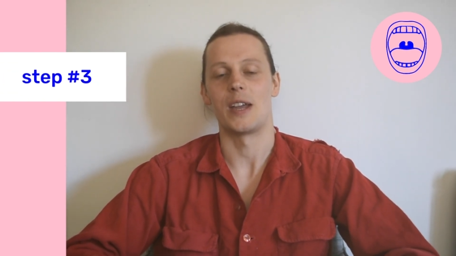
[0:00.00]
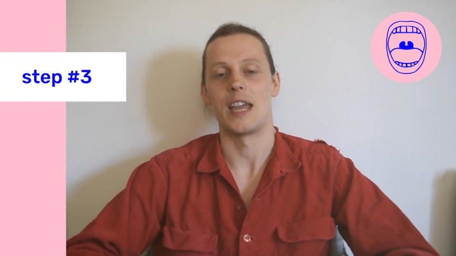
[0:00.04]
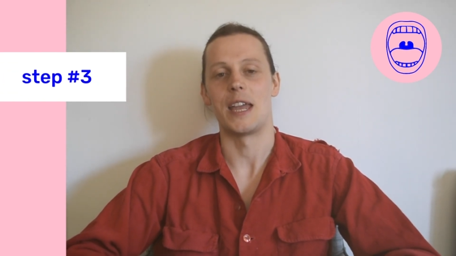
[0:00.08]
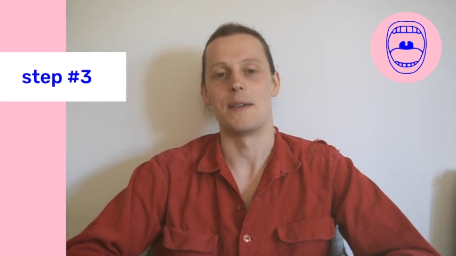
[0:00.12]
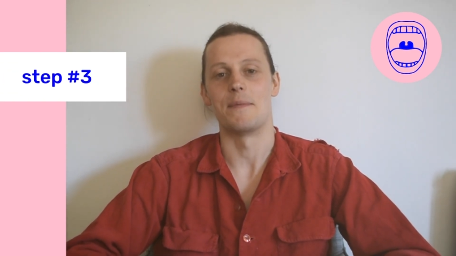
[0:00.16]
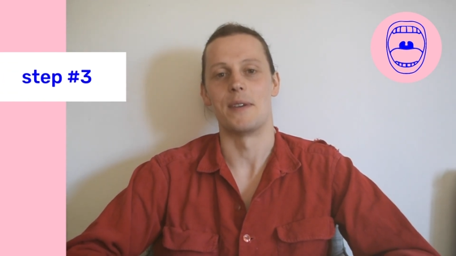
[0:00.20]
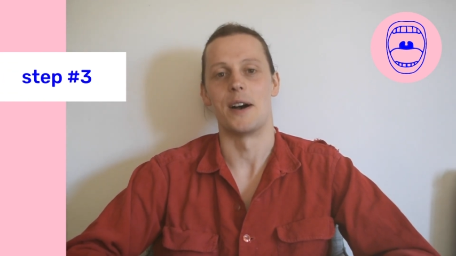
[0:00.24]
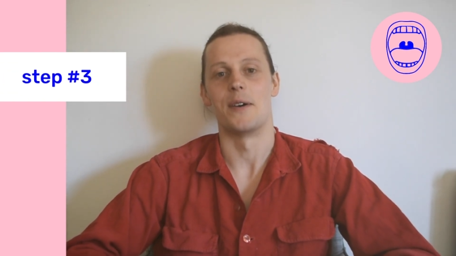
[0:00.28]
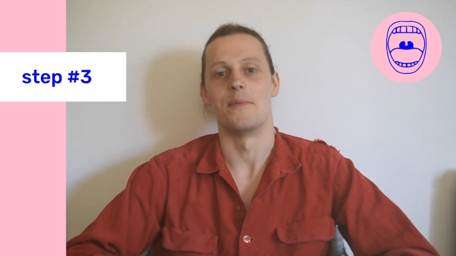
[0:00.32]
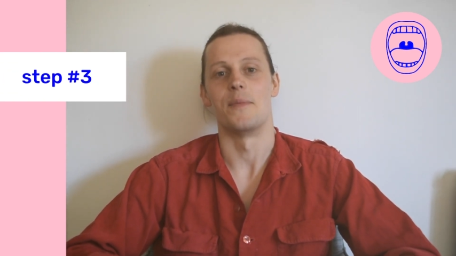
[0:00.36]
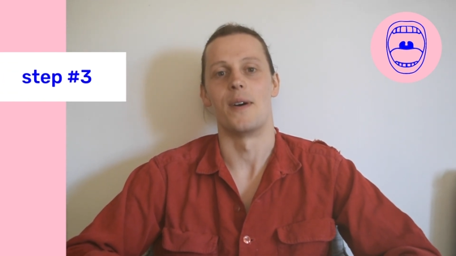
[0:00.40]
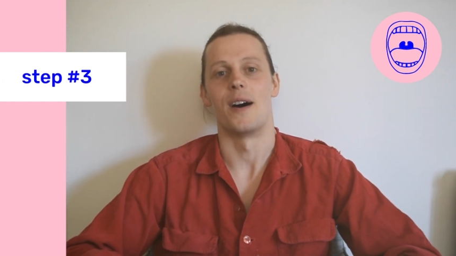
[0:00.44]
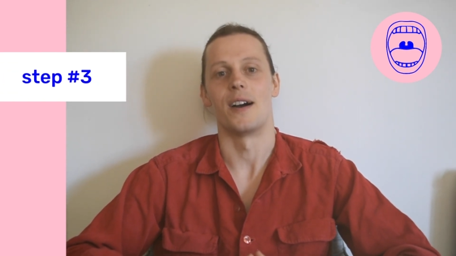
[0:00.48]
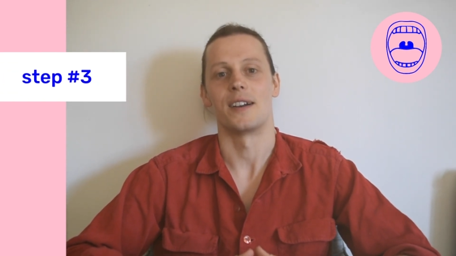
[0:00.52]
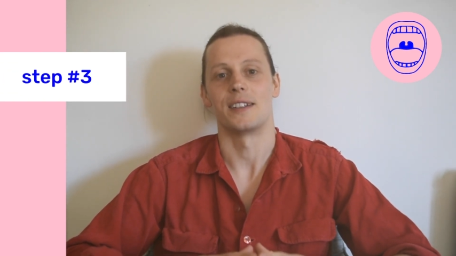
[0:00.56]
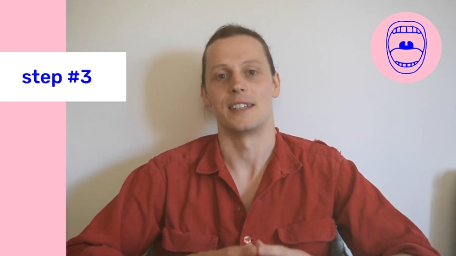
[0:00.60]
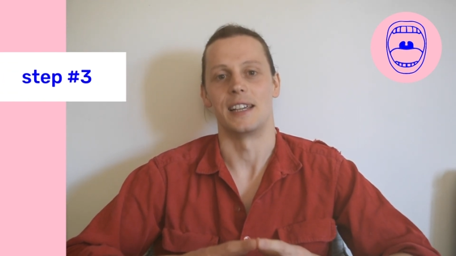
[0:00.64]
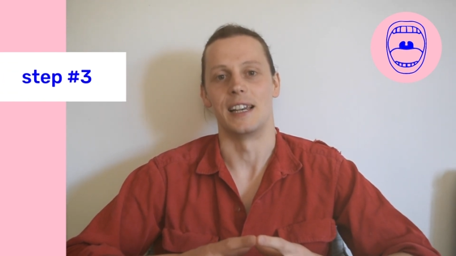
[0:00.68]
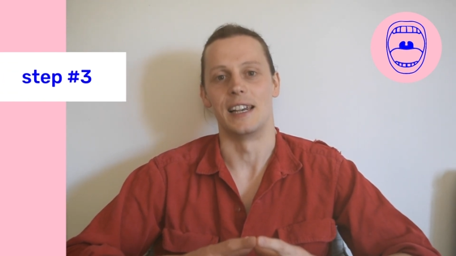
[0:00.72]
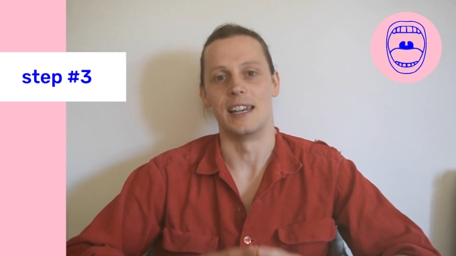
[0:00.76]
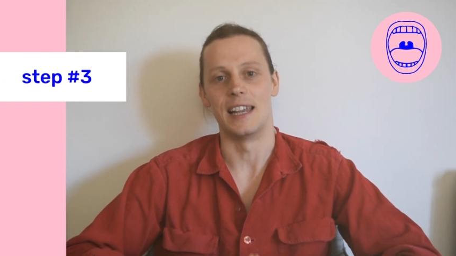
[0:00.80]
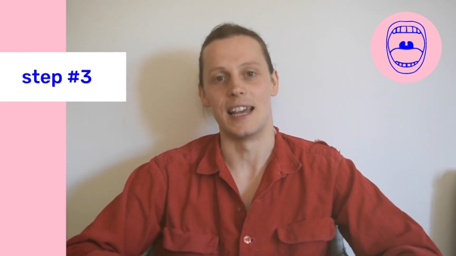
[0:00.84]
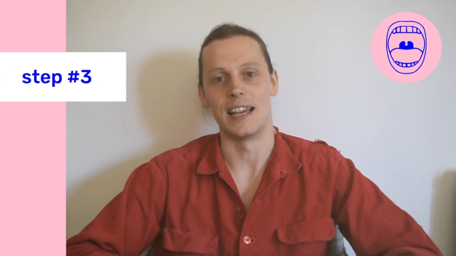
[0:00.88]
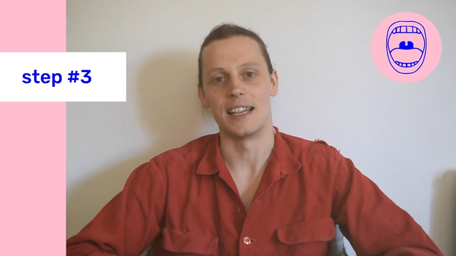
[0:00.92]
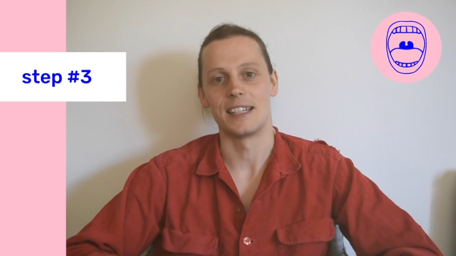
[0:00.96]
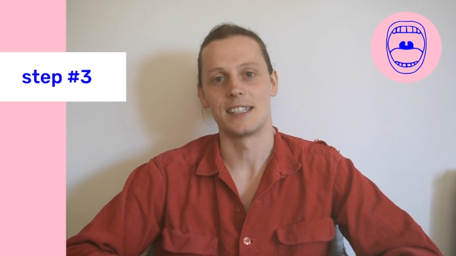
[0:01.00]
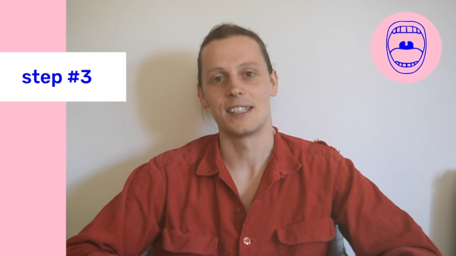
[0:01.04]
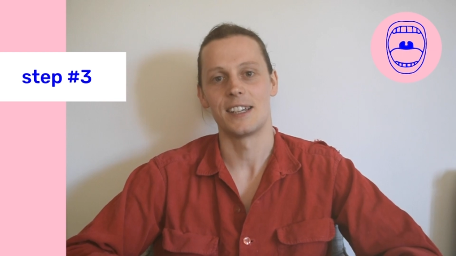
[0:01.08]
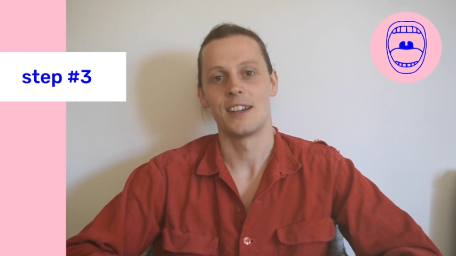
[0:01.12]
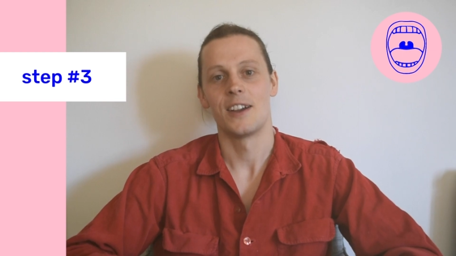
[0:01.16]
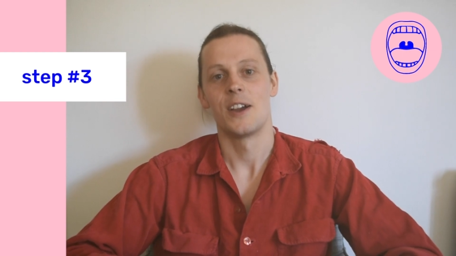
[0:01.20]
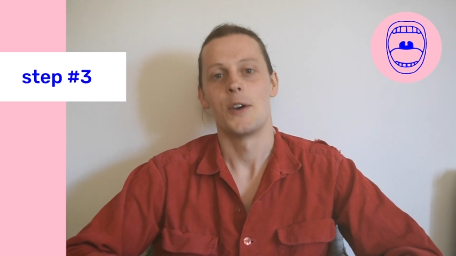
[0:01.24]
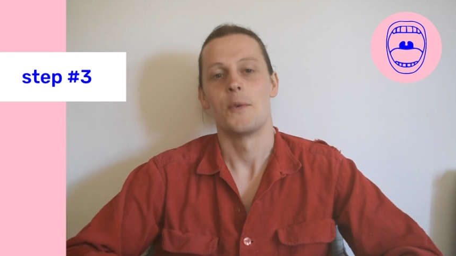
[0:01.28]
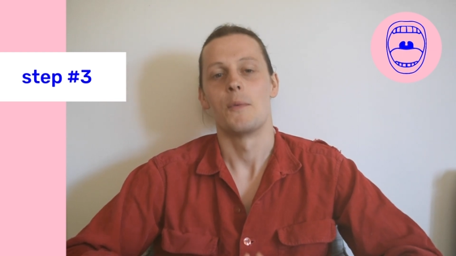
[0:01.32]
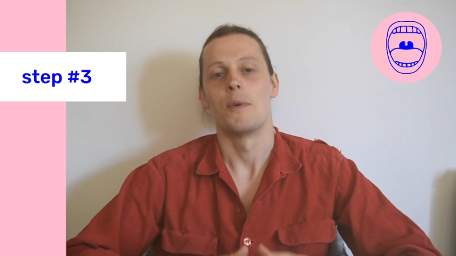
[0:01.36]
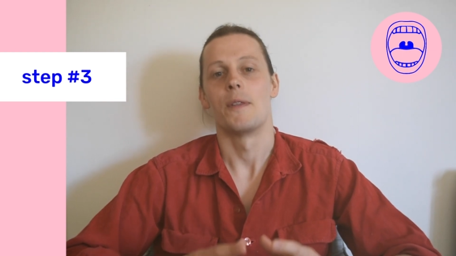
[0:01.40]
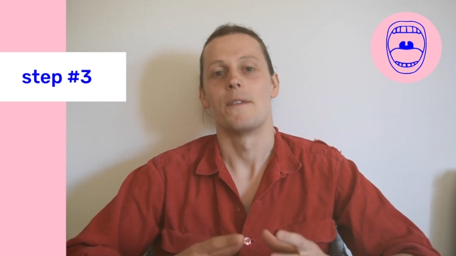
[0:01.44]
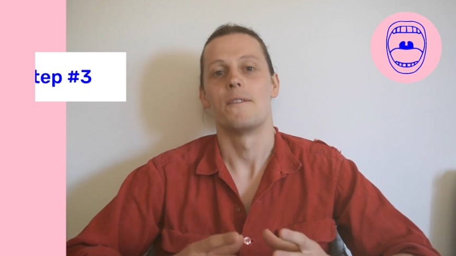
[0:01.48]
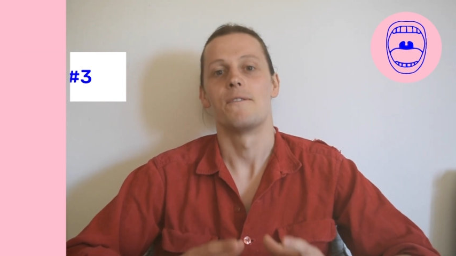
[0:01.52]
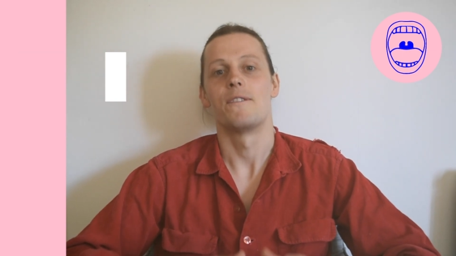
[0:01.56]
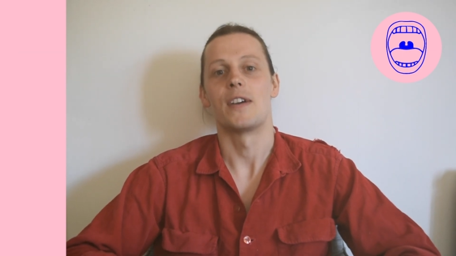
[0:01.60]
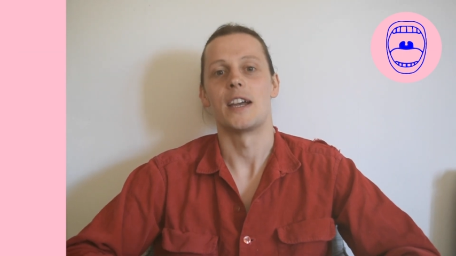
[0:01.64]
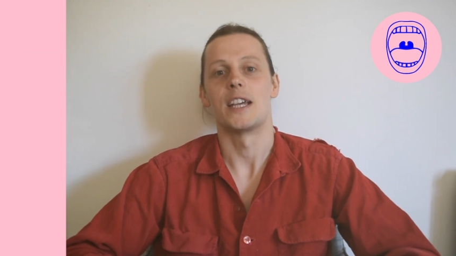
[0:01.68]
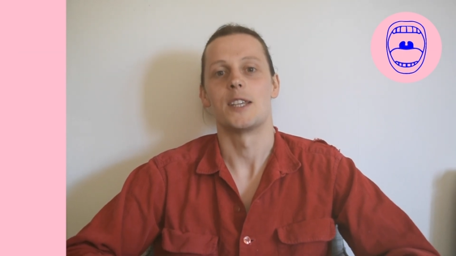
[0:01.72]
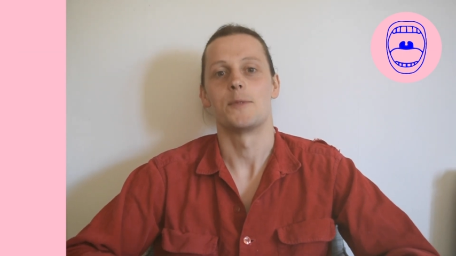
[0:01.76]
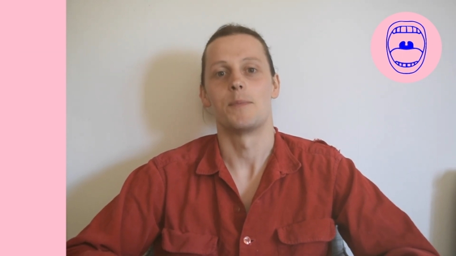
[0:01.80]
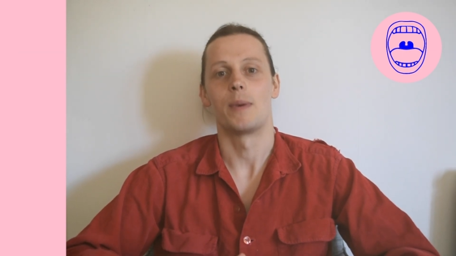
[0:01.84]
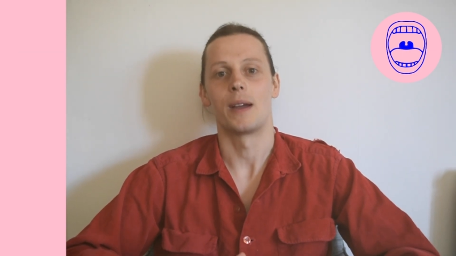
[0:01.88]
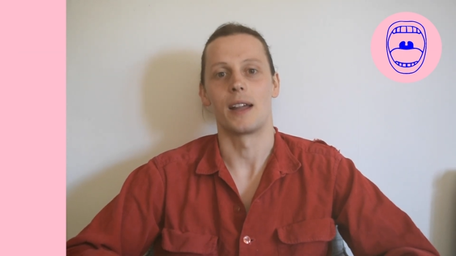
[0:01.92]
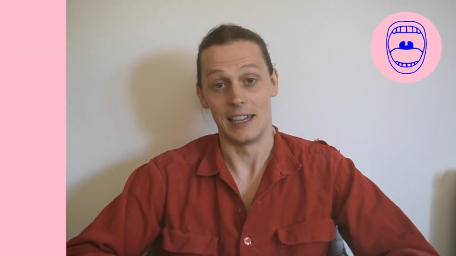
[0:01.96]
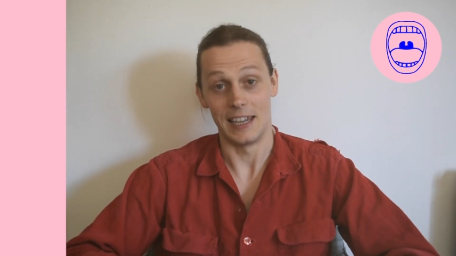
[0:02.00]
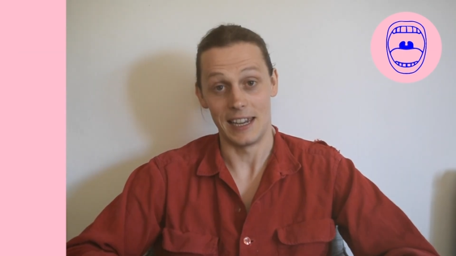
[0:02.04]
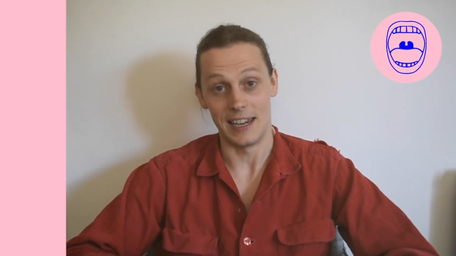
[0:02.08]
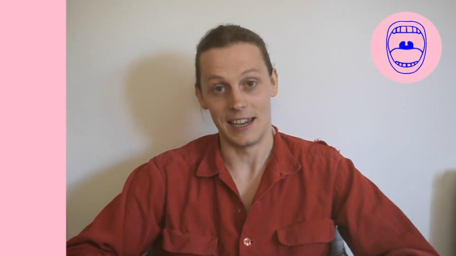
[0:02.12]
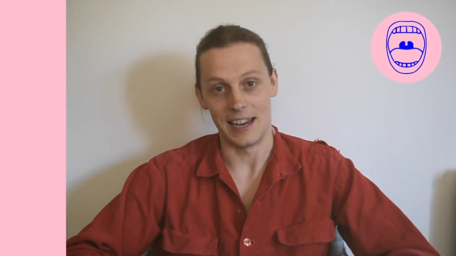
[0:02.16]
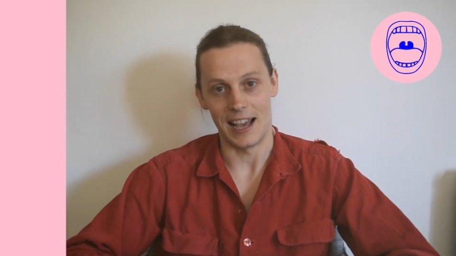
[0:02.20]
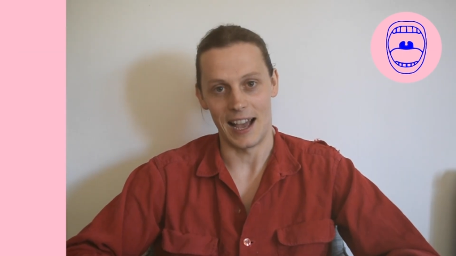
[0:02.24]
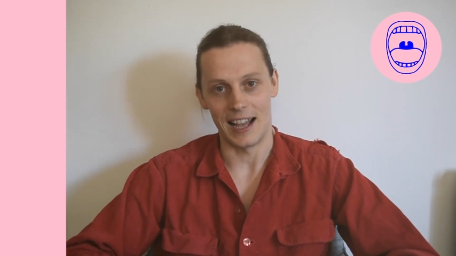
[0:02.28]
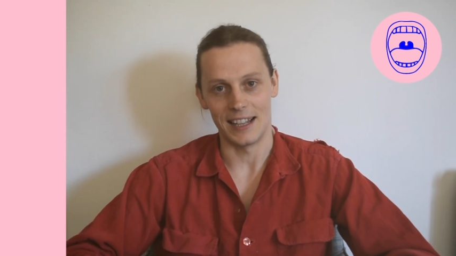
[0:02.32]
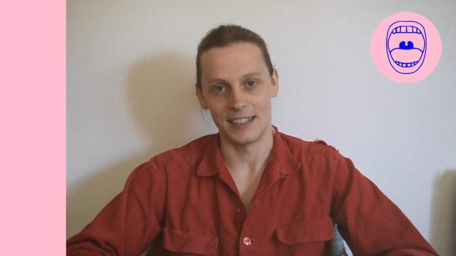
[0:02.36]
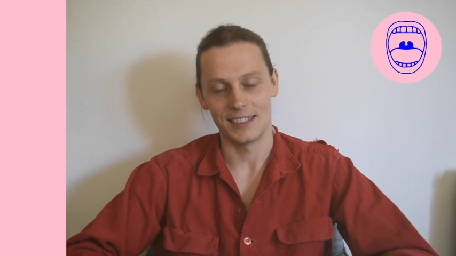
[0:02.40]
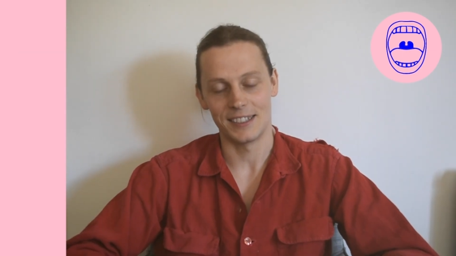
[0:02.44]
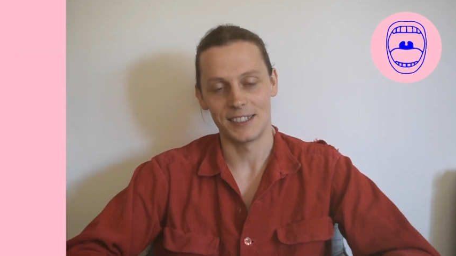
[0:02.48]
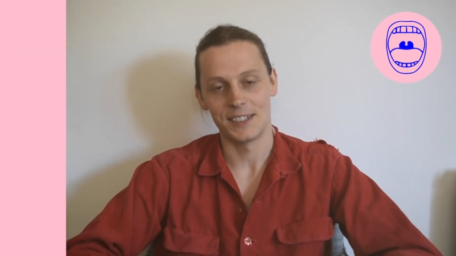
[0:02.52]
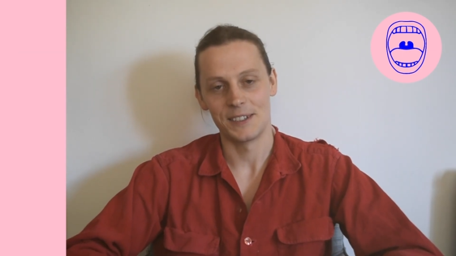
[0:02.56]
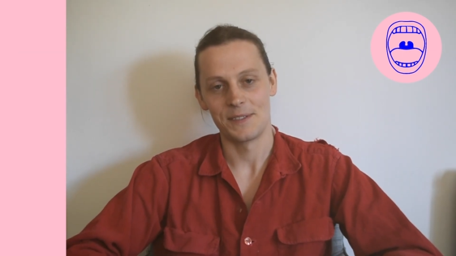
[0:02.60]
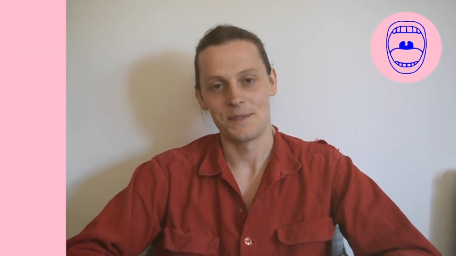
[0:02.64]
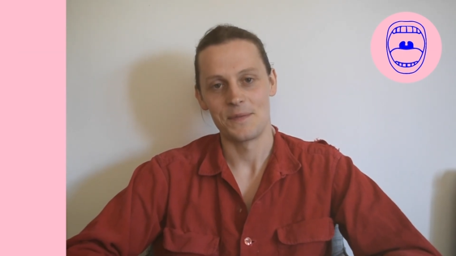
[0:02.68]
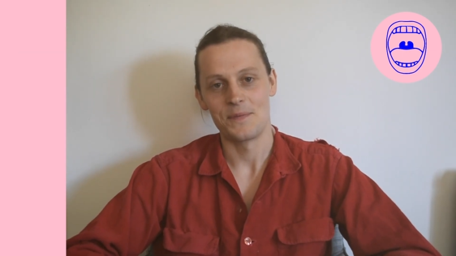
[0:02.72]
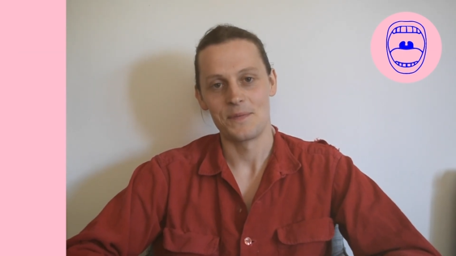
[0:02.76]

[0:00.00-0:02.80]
email marketing list with Facebook lead ads.